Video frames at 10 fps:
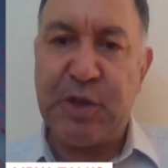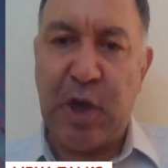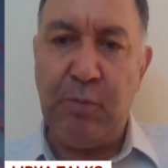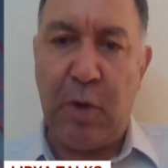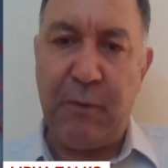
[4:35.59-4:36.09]

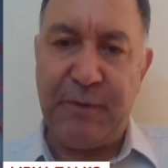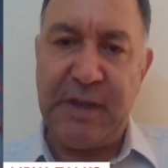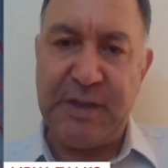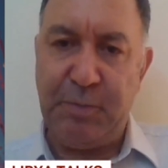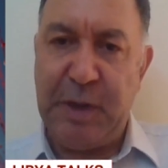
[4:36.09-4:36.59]
Some
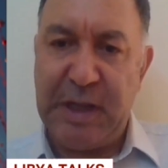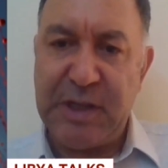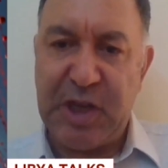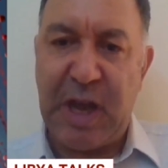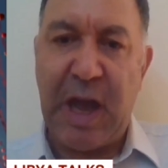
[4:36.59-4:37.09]
of these
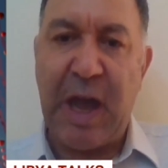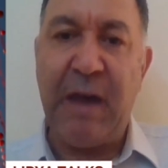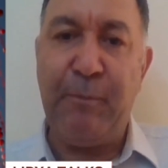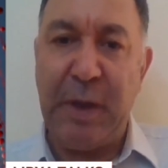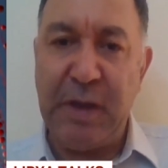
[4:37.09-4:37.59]
militia
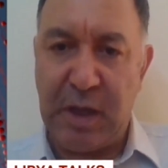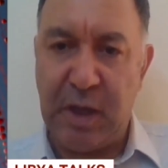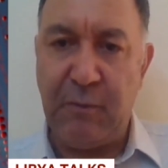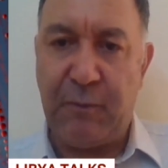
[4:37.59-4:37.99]
have been